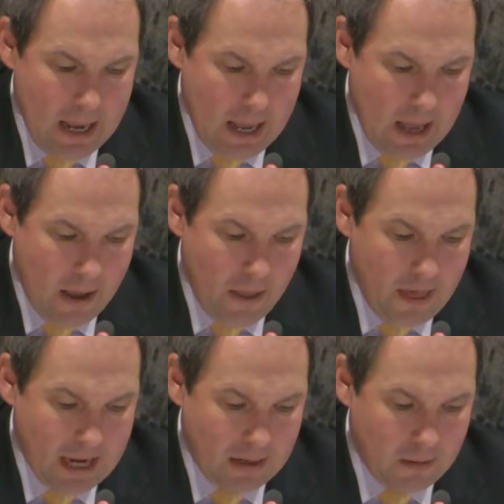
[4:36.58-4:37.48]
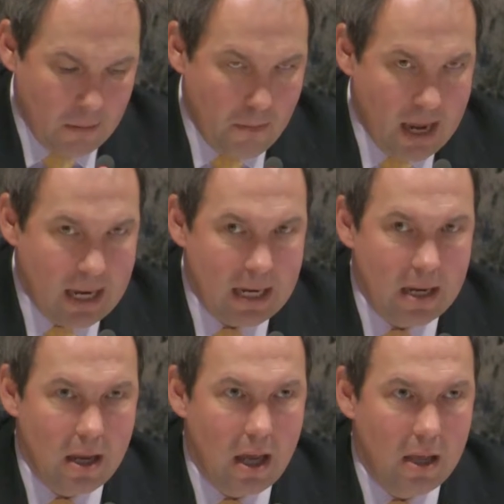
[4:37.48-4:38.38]
that
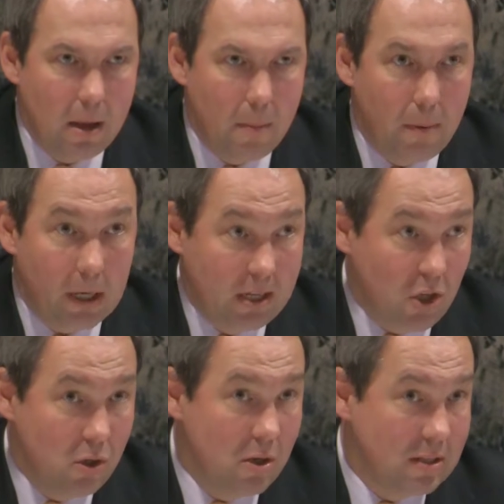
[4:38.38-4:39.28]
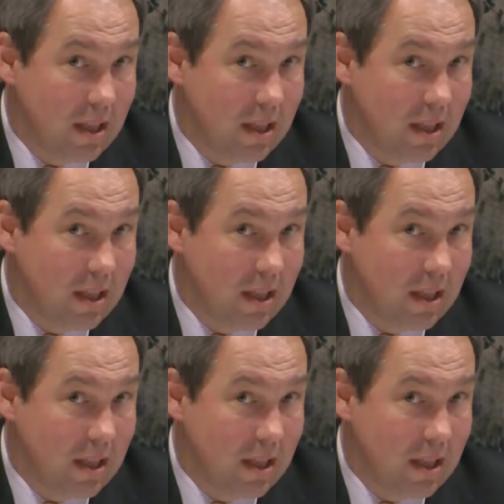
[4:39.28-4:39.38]
many practitioners